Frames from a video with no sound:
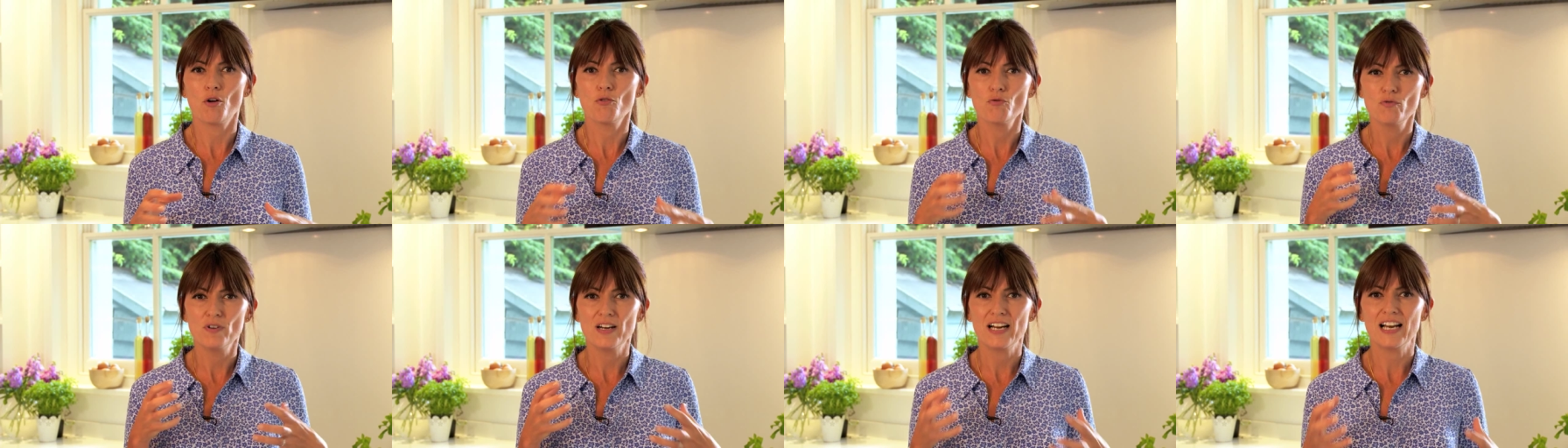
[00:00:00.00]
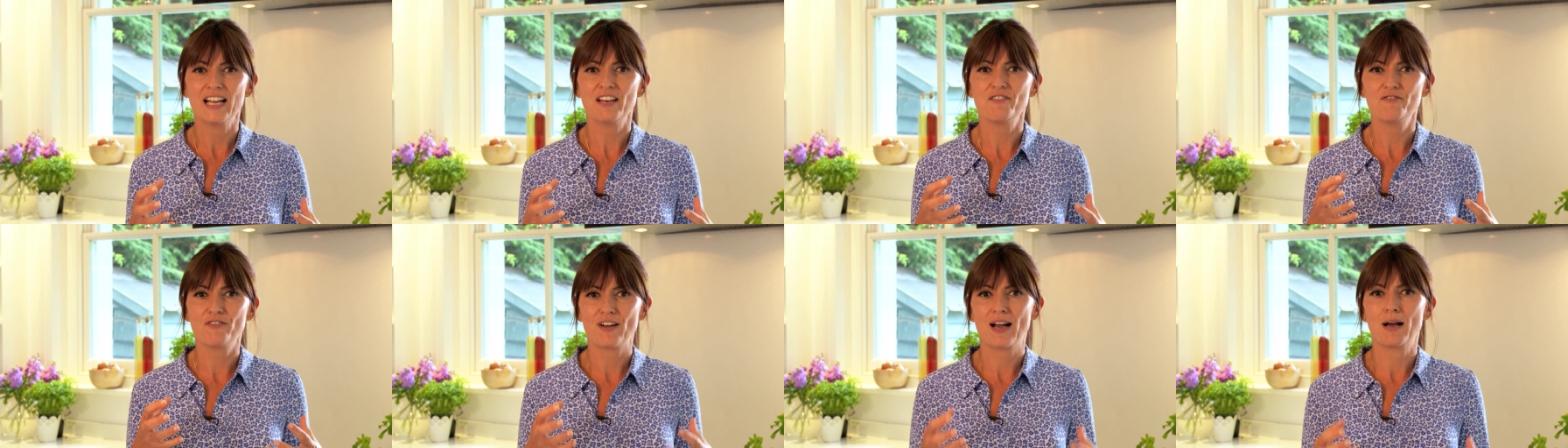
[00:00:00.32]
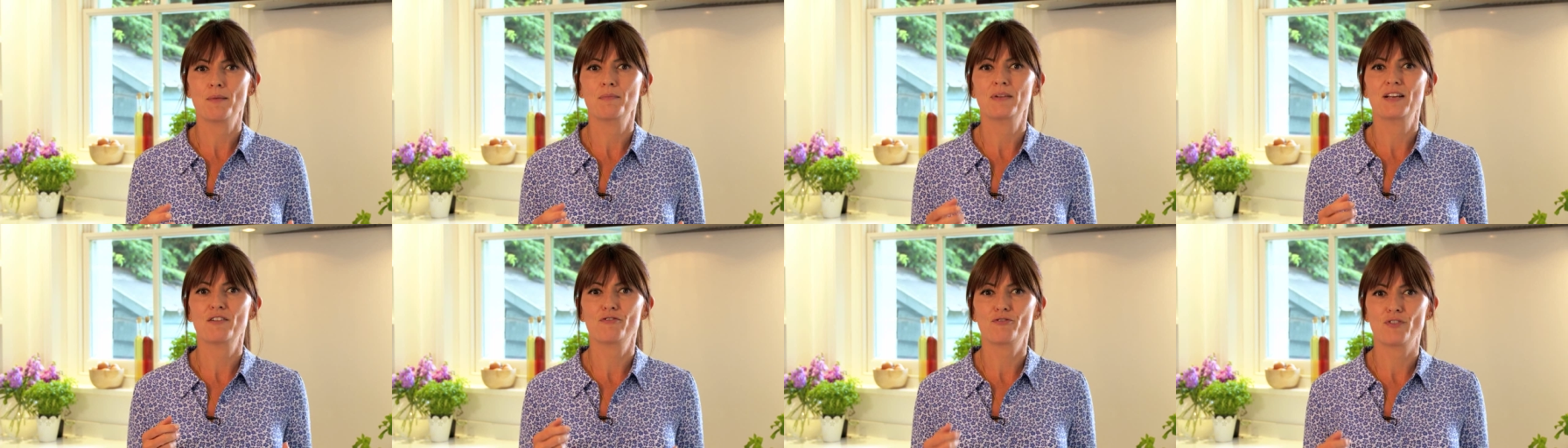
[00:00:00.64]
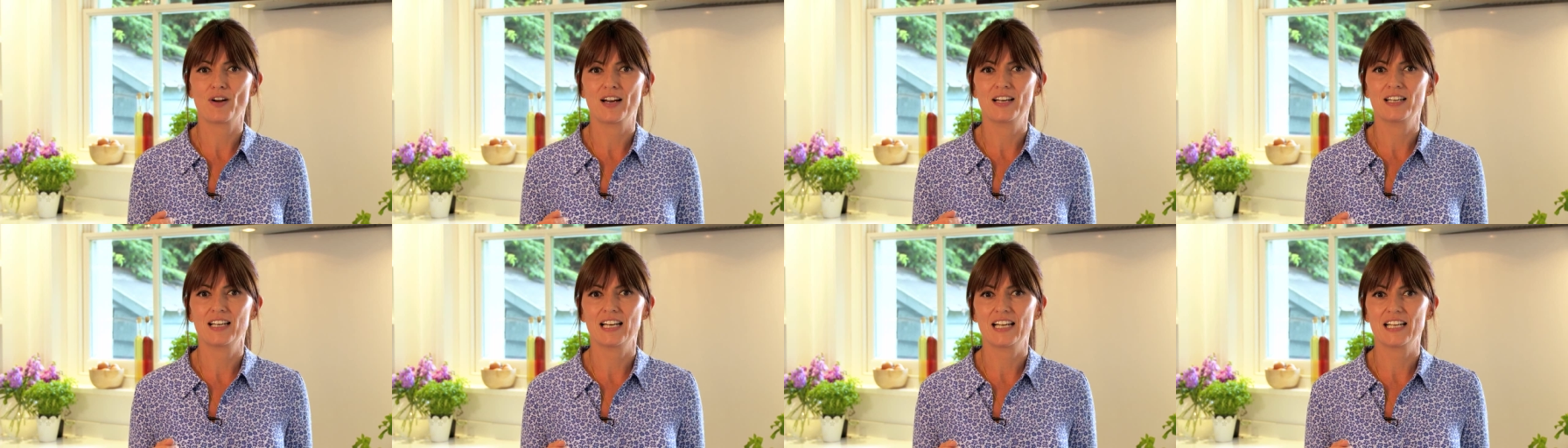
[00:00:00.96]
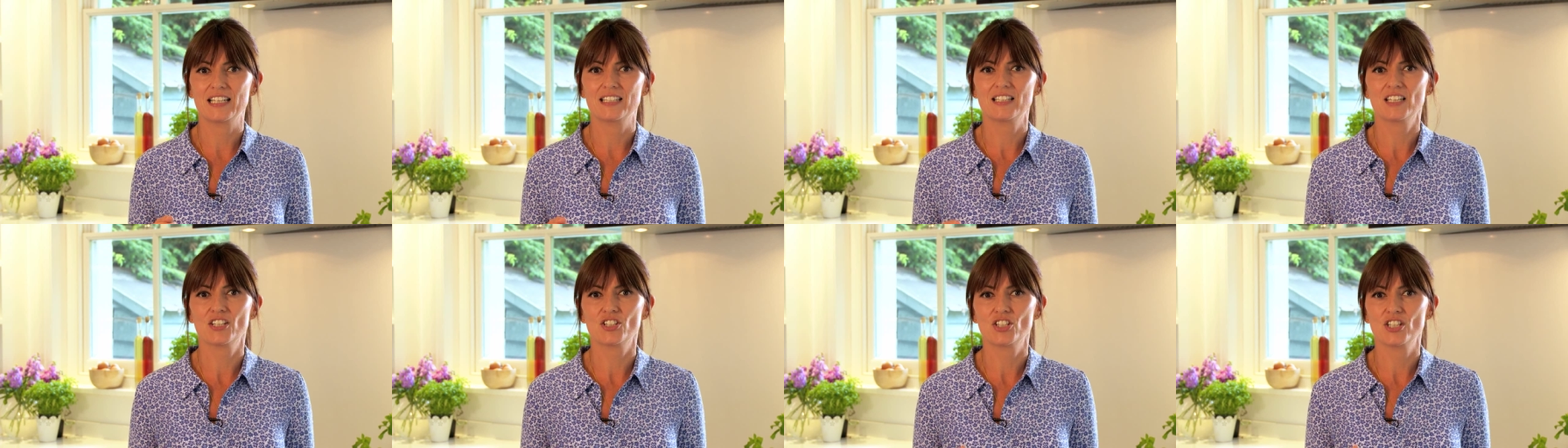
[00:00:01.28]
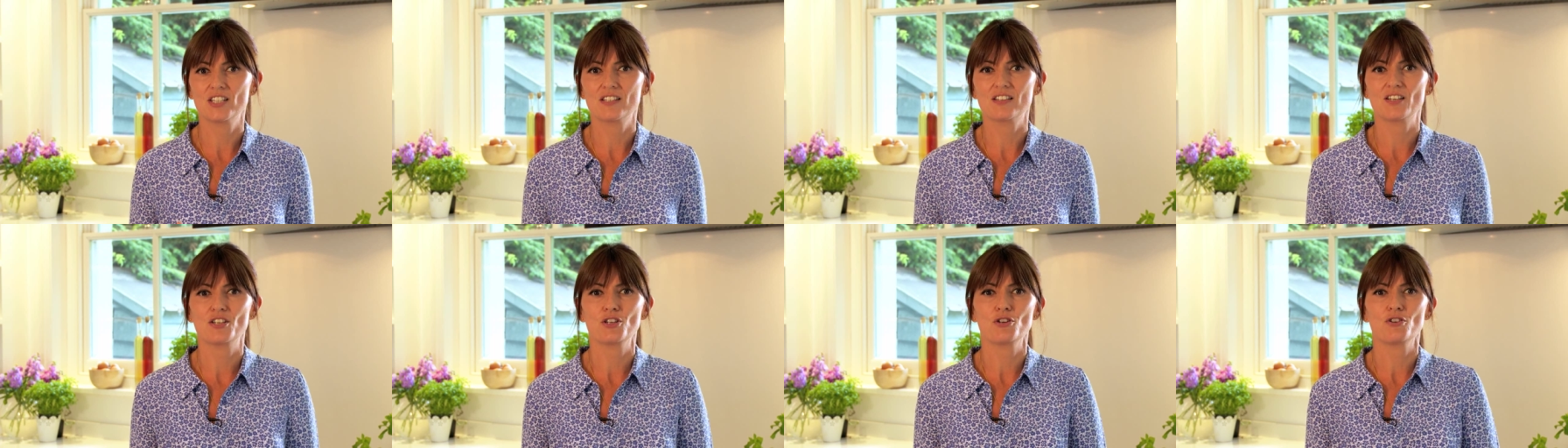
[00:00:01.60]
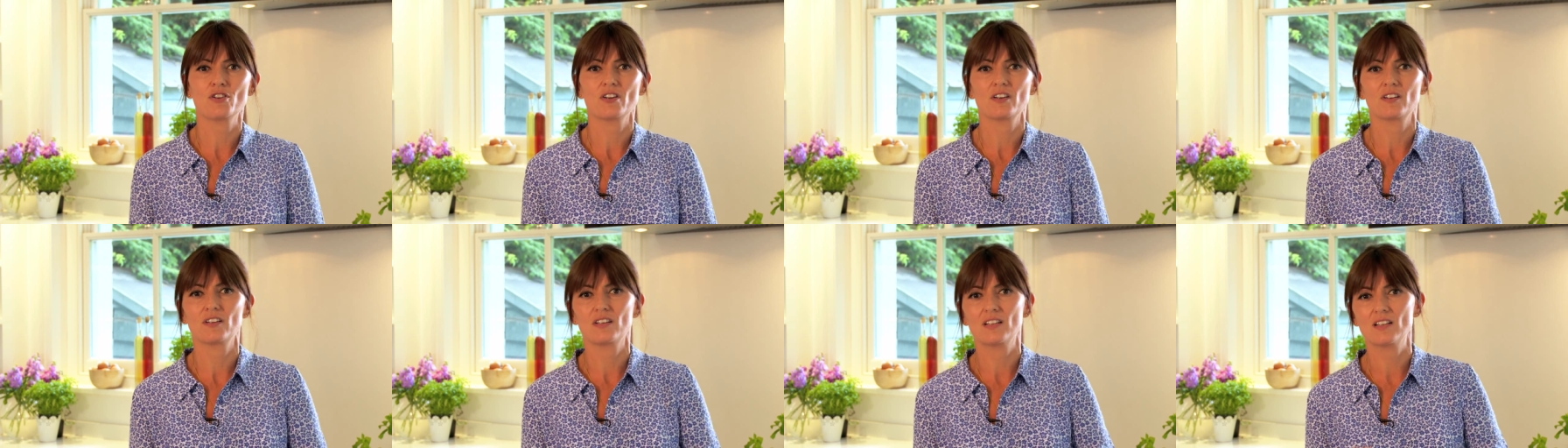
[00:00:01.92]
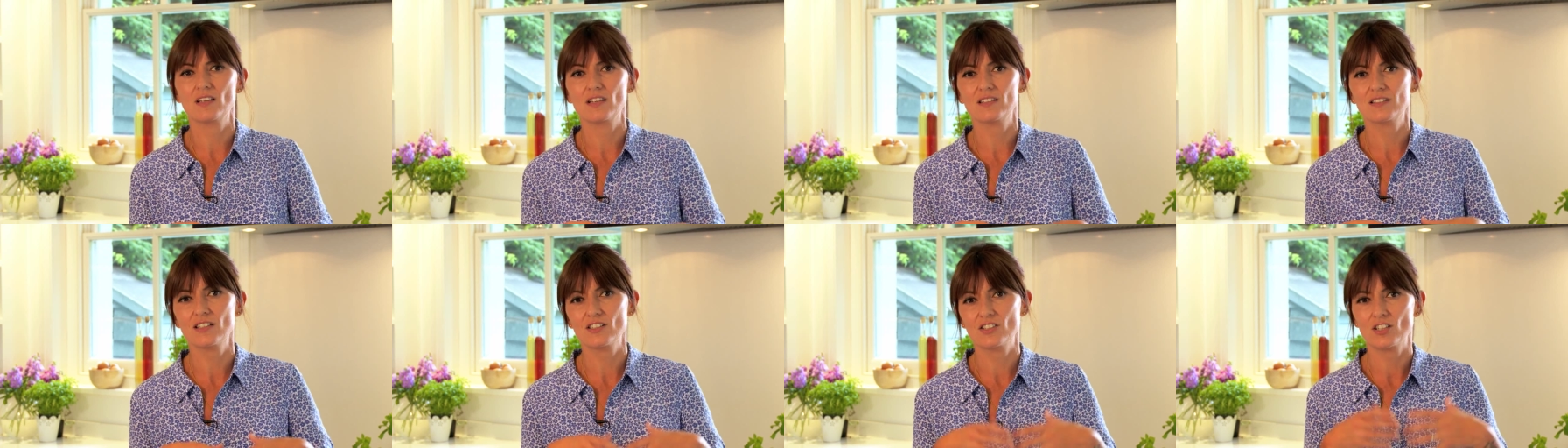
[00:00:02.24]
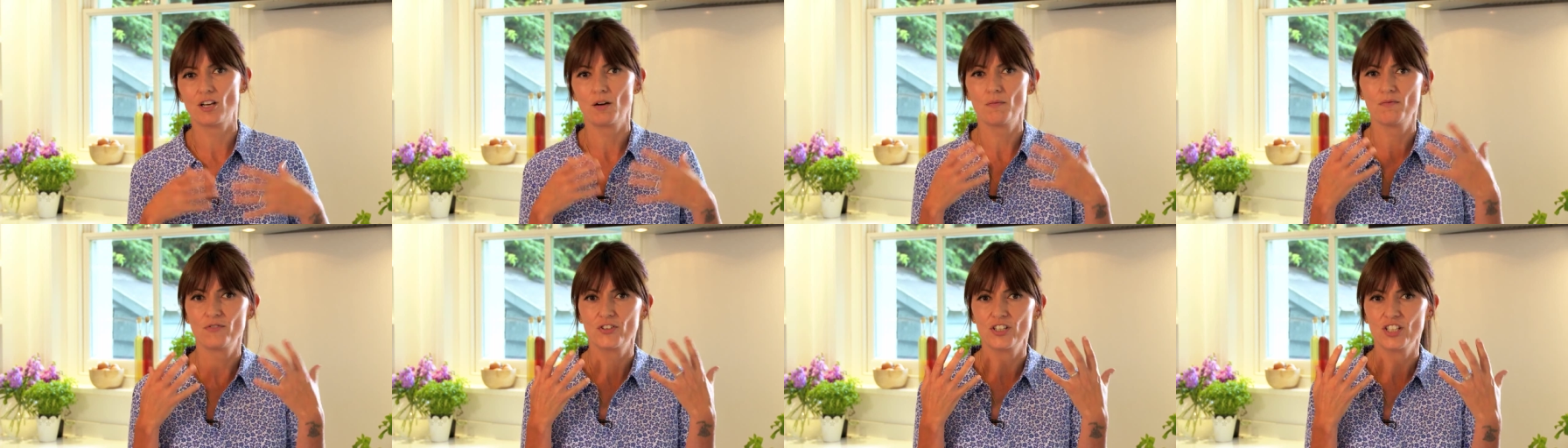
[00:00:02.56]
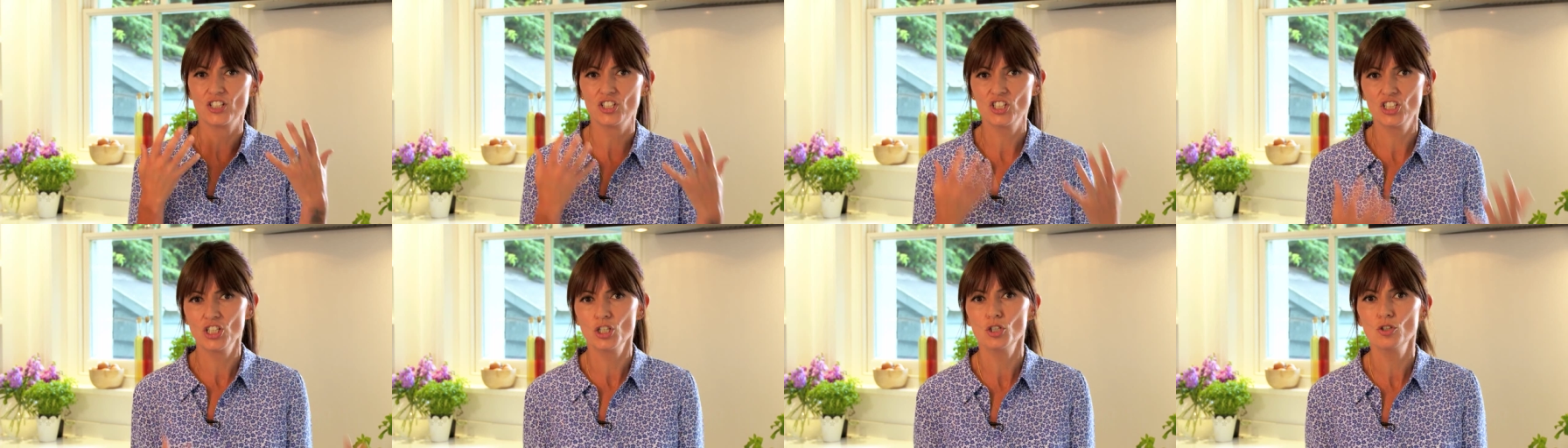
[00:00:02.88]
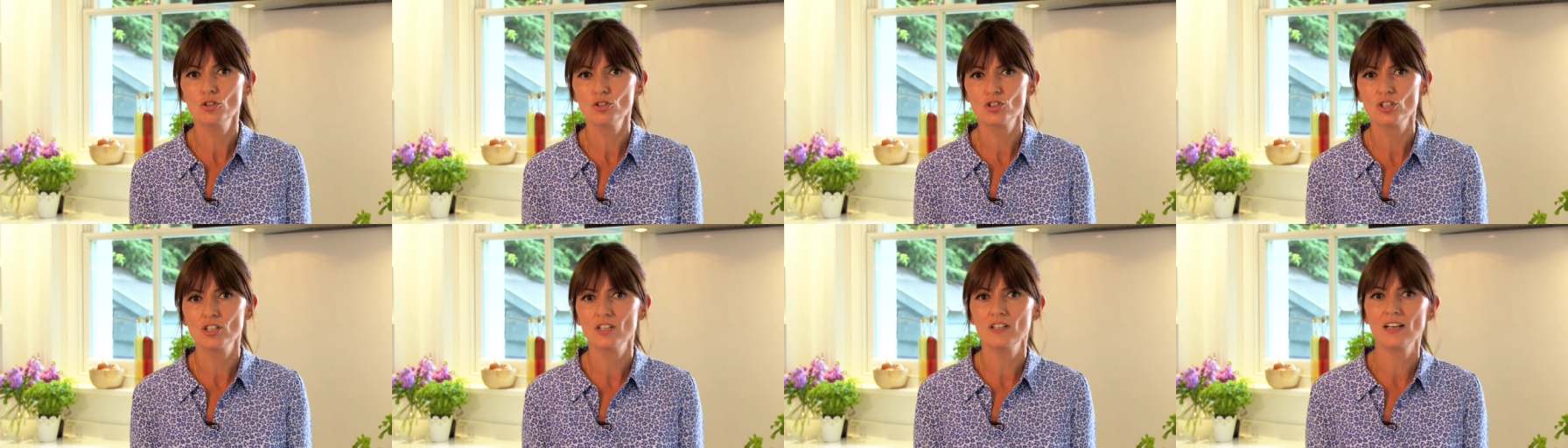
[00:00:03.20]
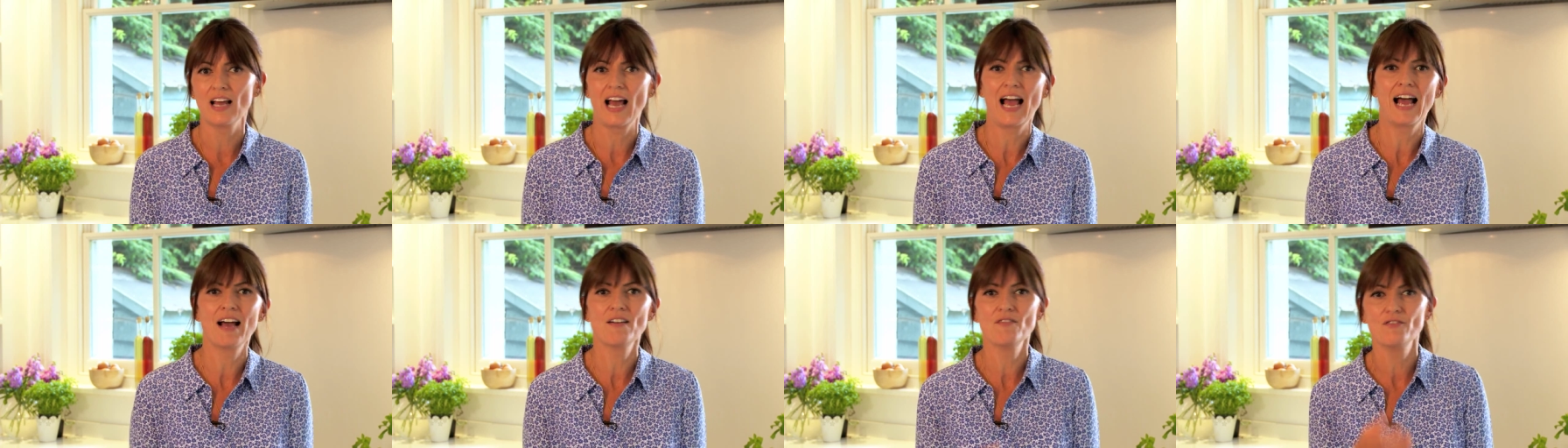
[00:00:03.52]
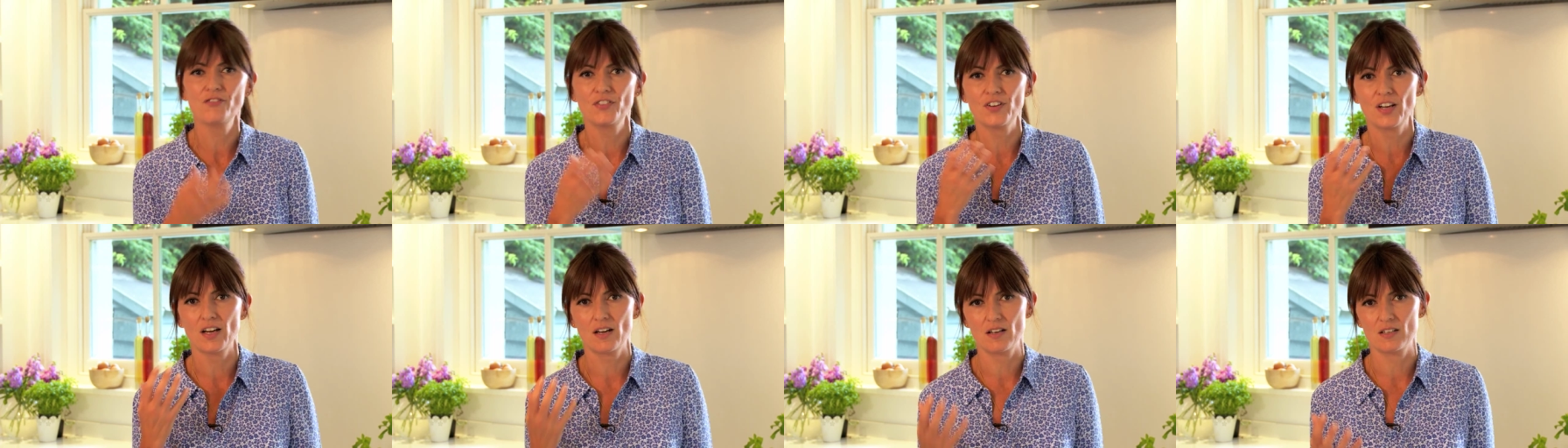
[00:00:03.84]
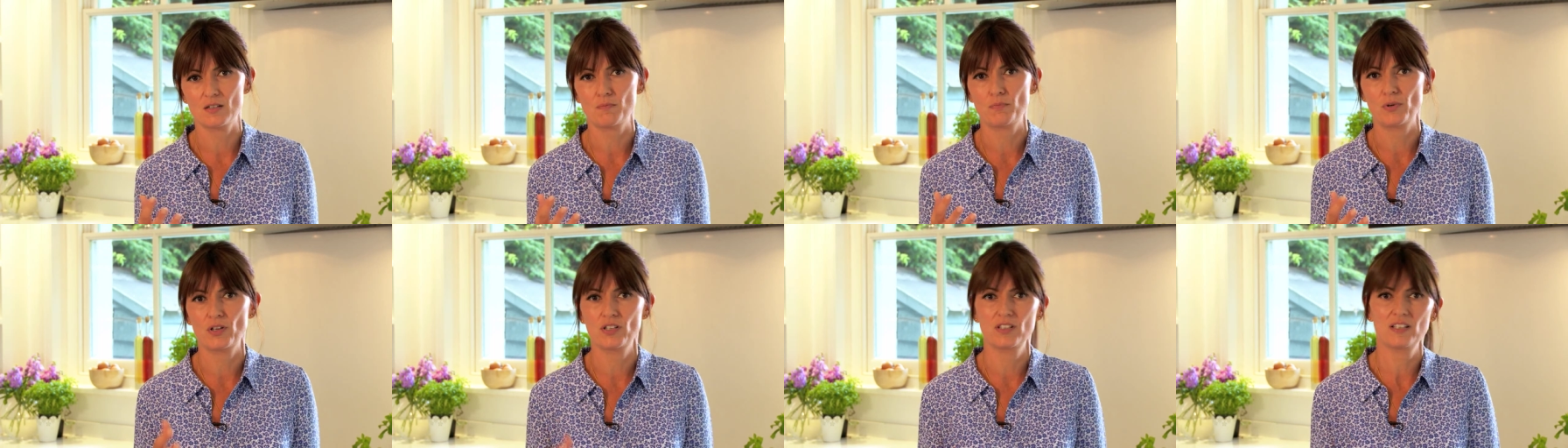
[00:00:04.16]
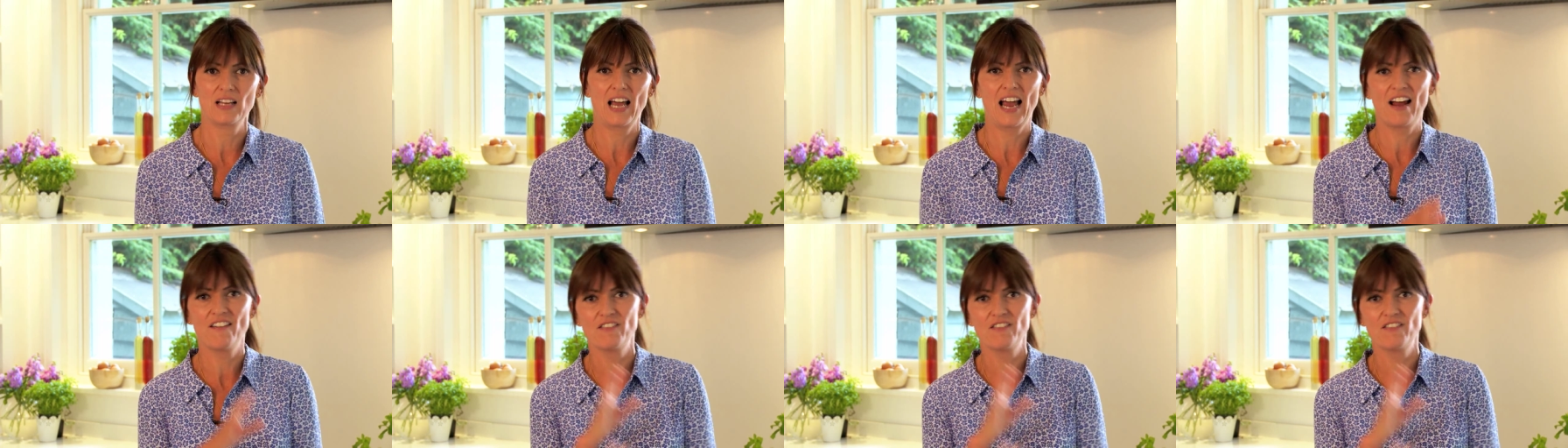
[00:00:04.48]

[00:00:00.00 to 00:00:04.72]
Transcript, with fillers: are really family friendly, dishes that you can dish up for your children and for your husband,